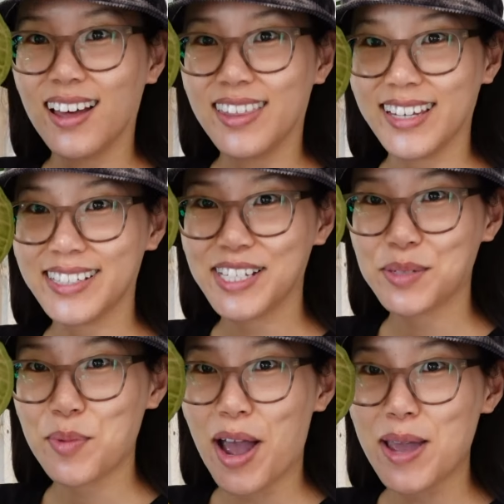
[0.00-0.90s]
This
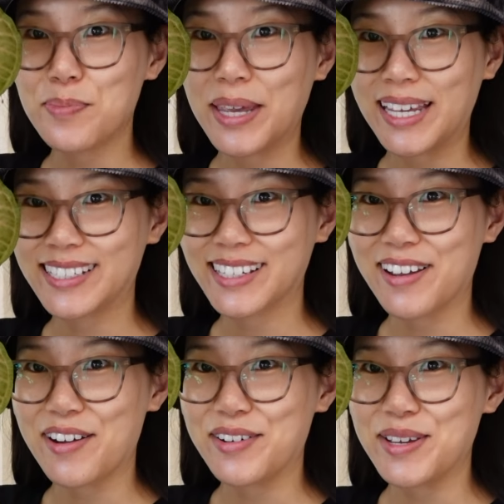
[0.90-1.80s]
is my pink
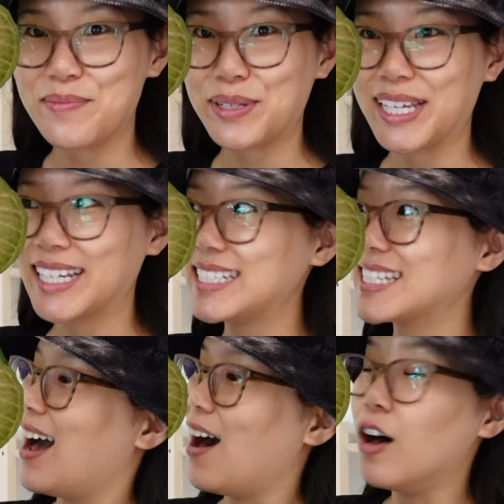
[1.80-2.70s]
Syngonium
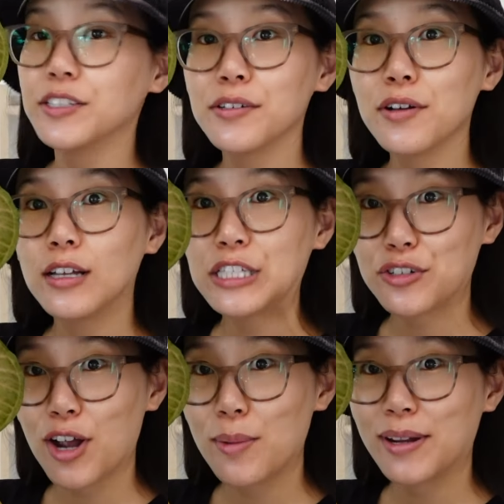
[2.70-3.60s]
plant, also called
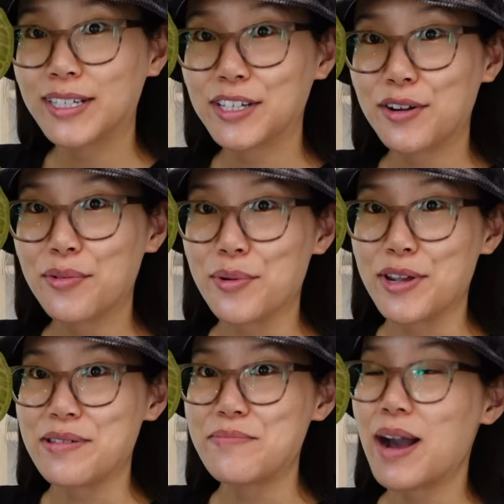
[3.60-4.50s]
Strawberries and Cream.